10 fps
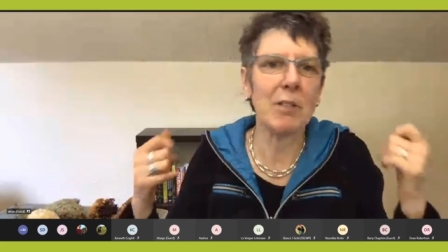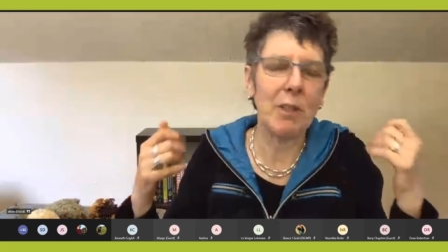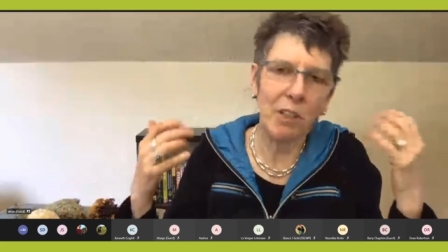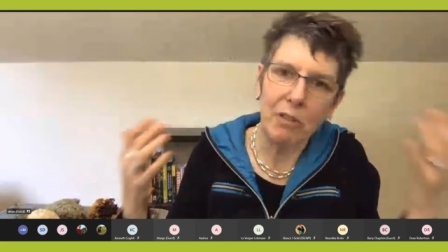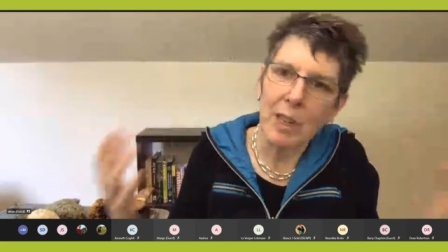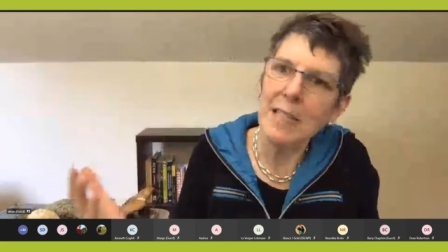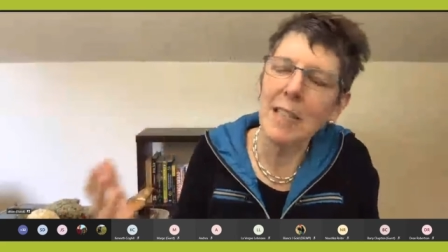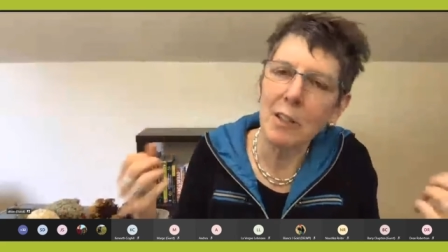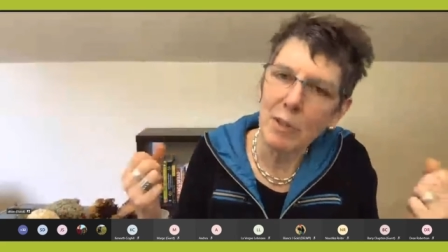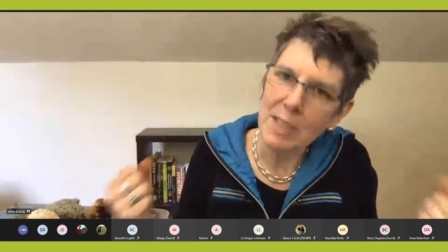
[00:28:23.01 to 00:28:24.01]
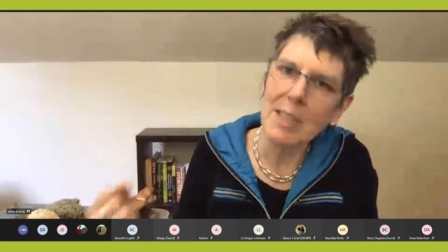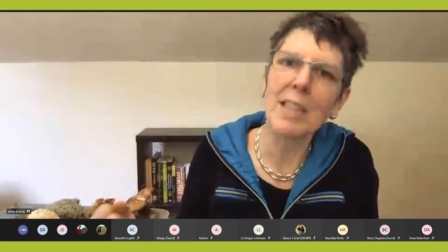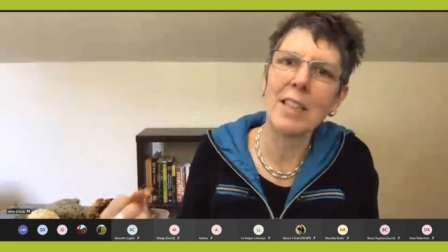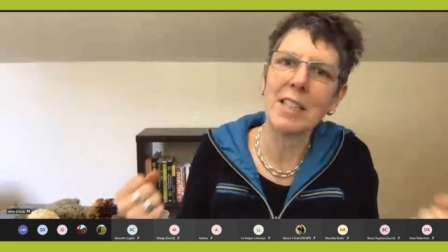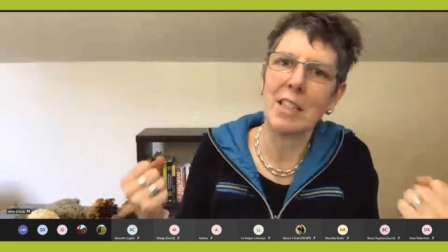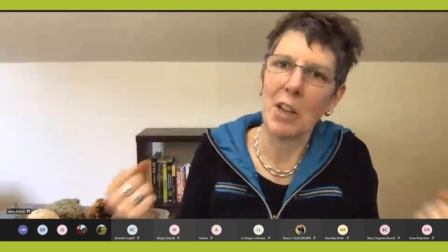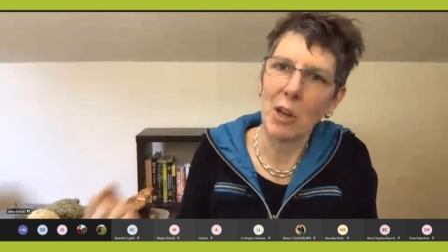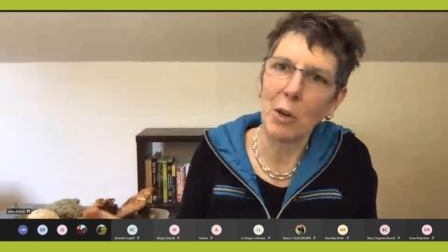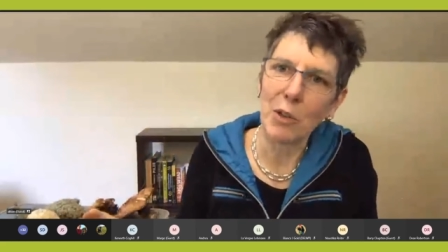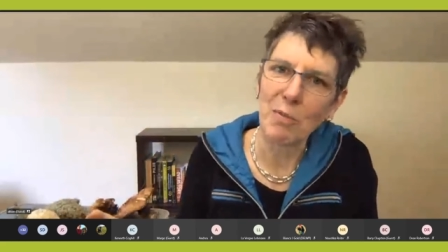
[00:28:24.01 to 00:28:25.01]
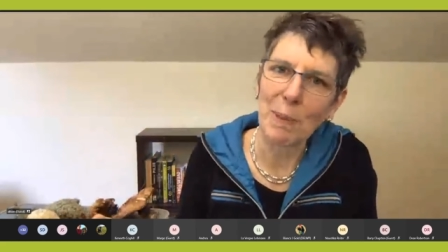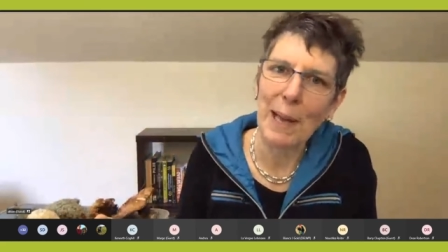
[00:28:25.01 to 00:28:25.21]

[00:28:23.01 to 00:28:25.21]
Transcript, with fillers: they're increasing the resilience and health of